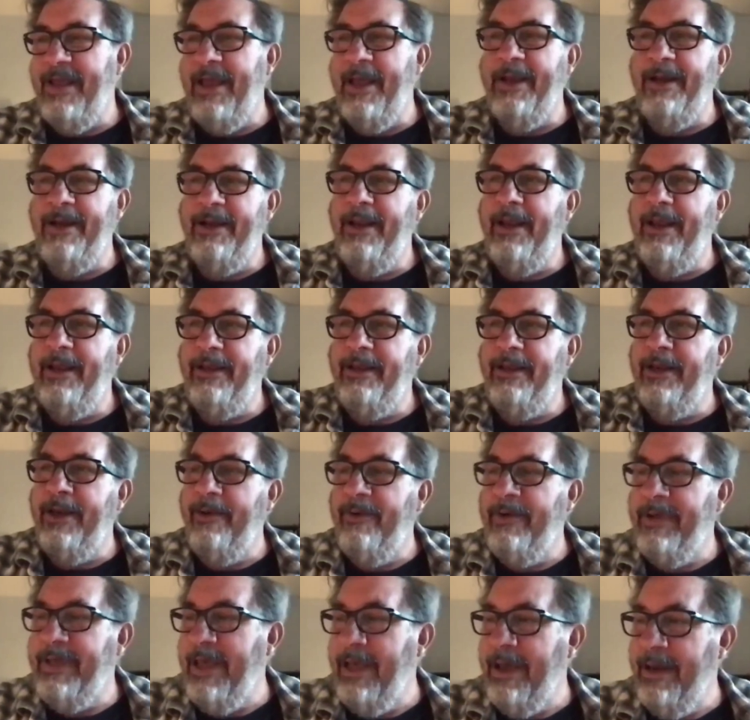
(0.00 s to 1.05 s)
And
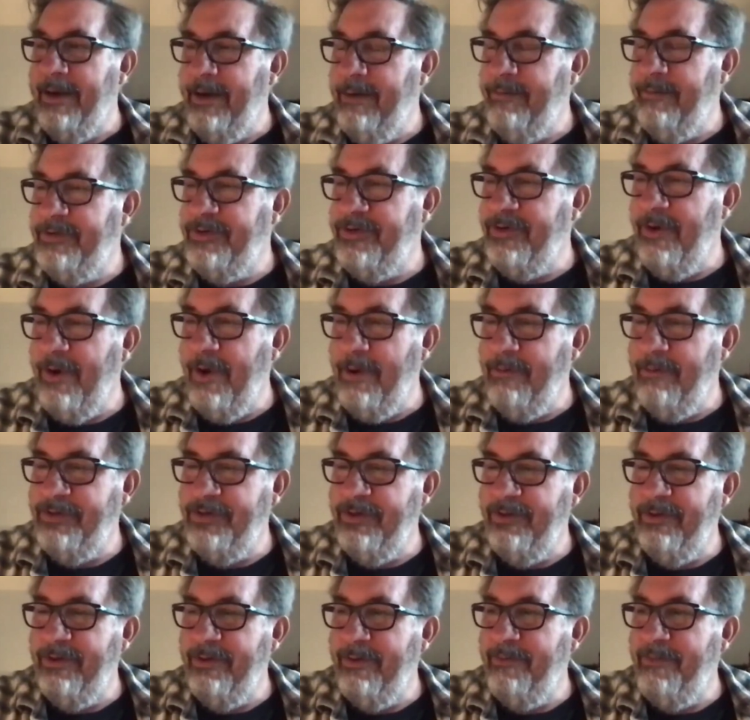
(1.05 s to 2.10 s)
again, I'm
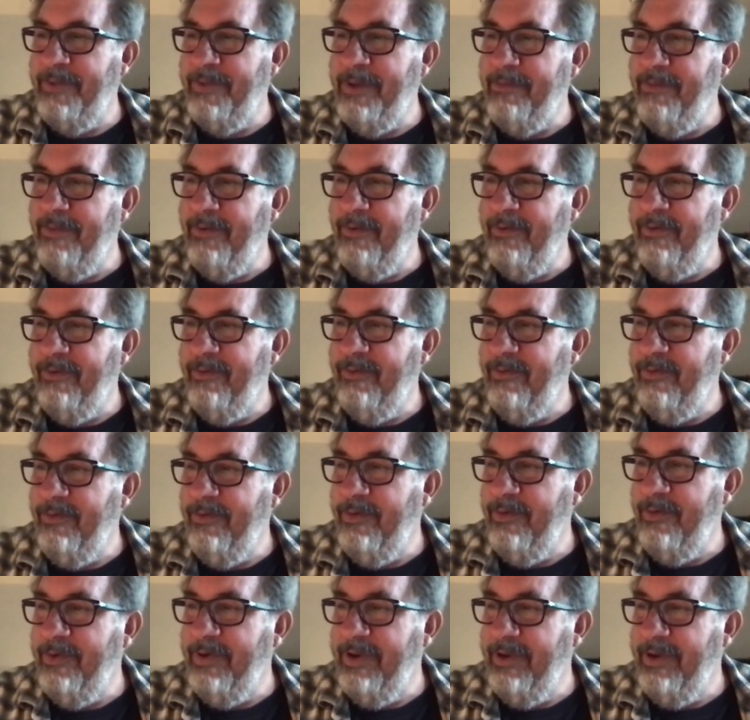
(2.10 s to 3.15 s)
sure there were people
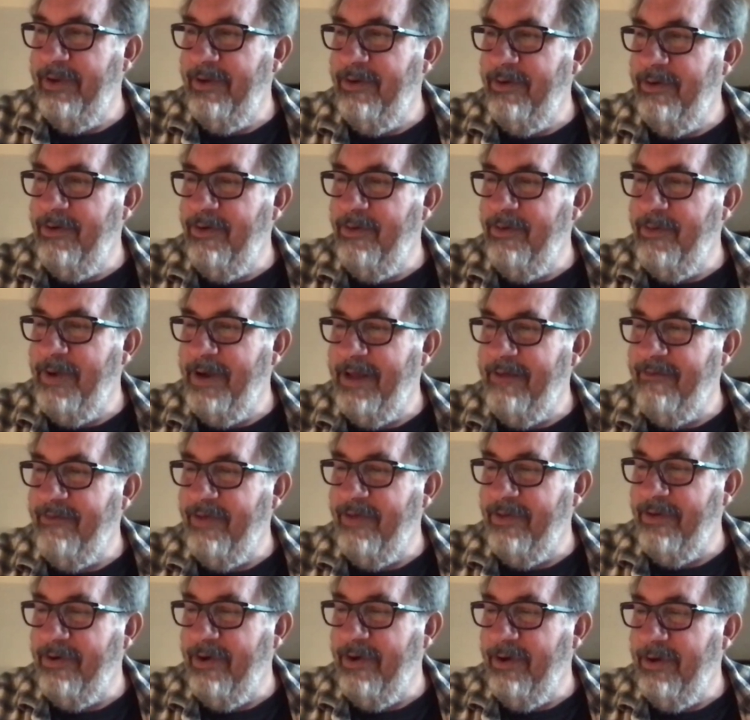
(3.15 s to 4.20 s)
who might have
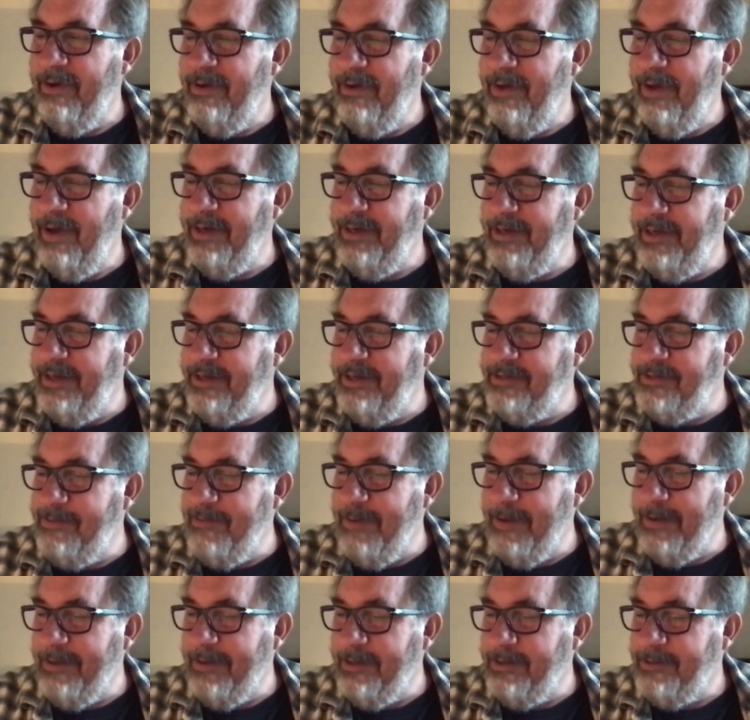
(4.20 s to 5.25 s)
other ideas
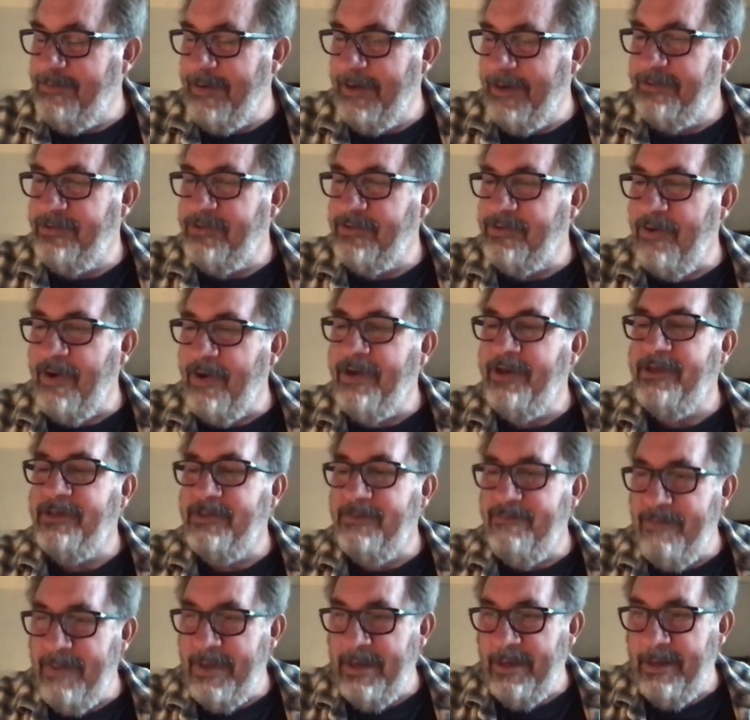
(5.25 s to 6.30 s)
about this, but it strikes
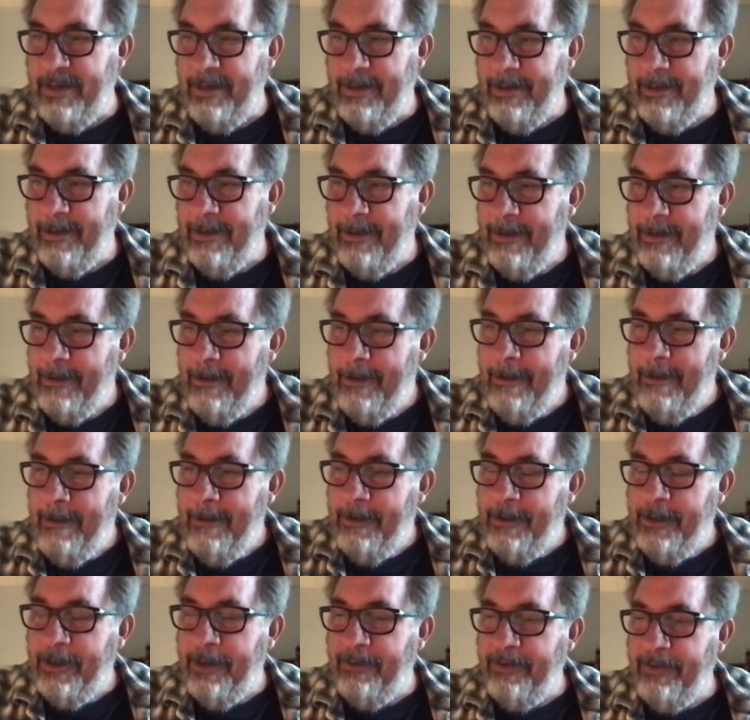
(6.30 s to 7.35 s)
me,
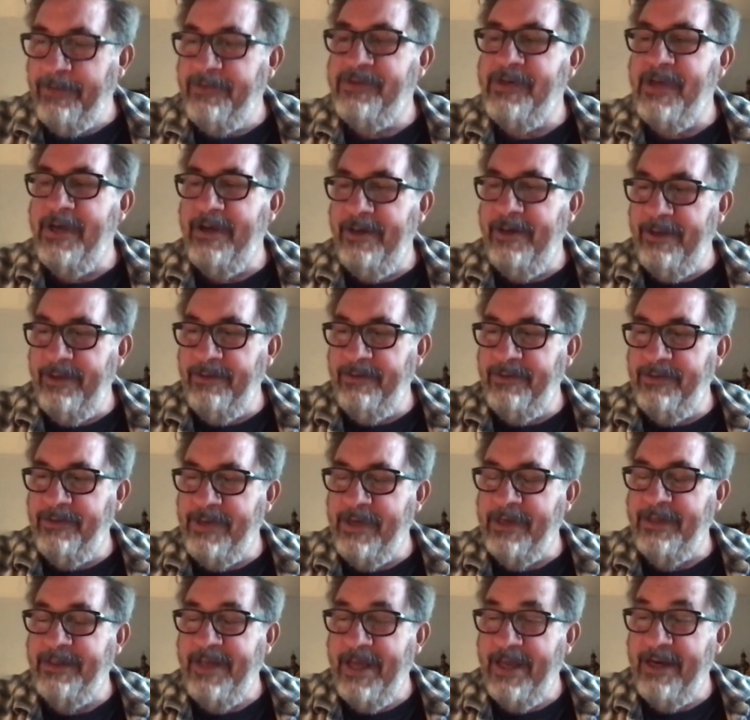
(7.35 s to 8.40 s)
you
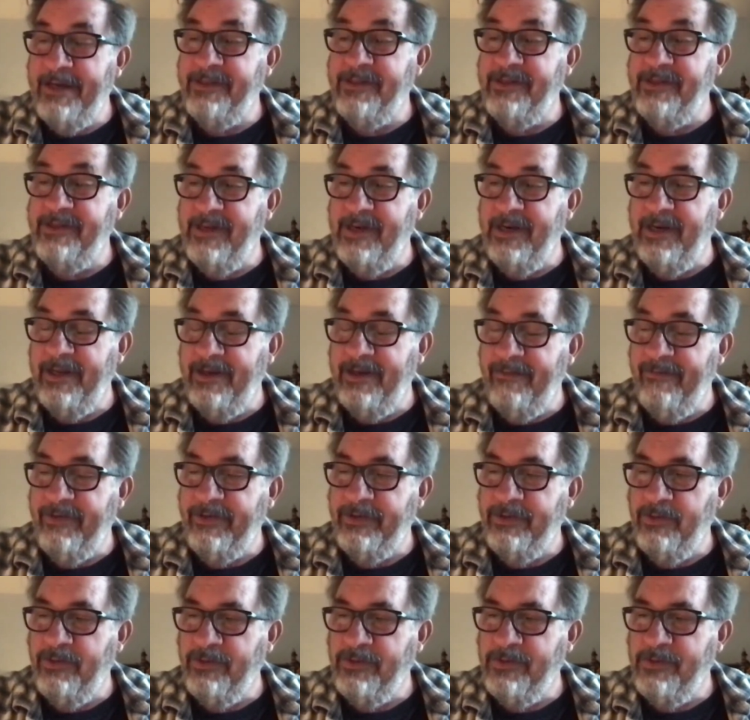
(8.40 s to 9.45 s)
said tennis is an
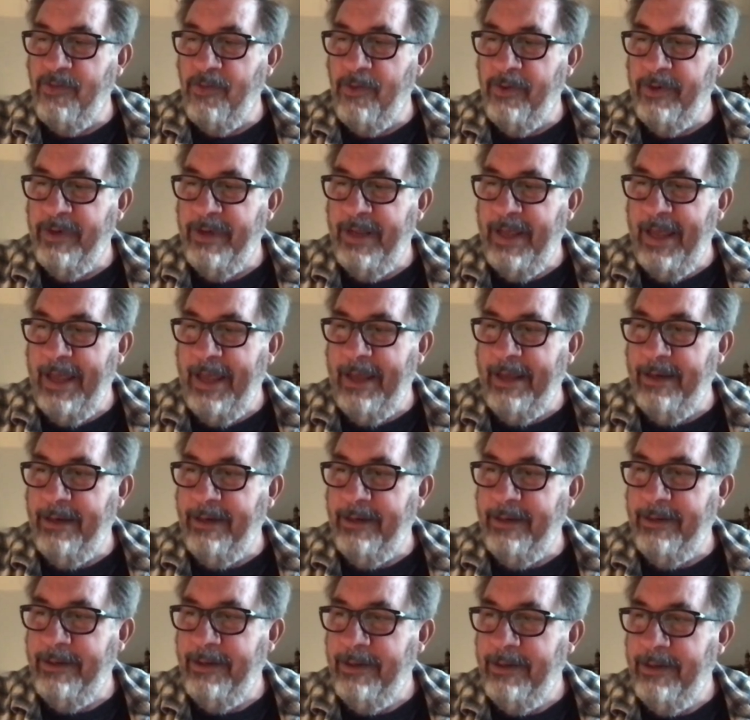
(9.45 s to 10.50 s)
individual sport,
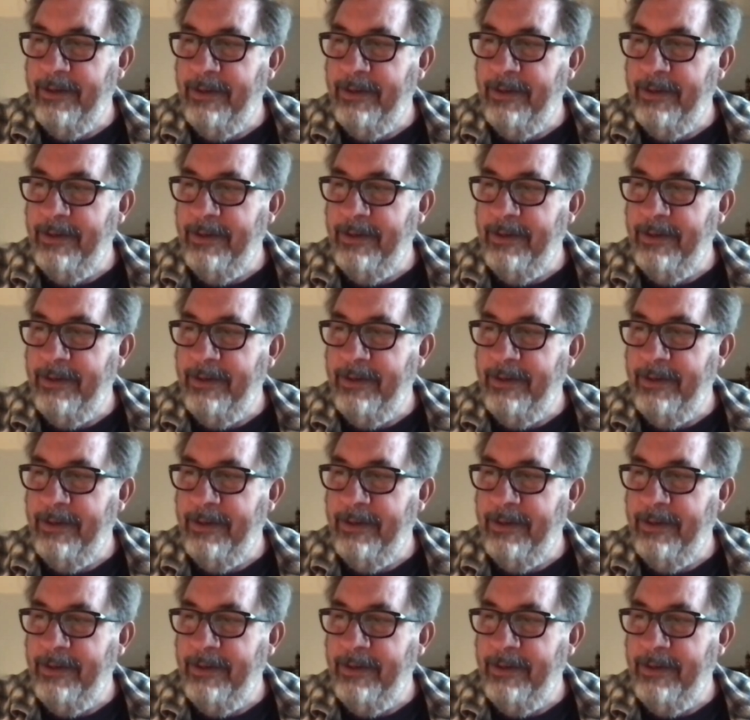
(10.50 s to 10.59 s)
and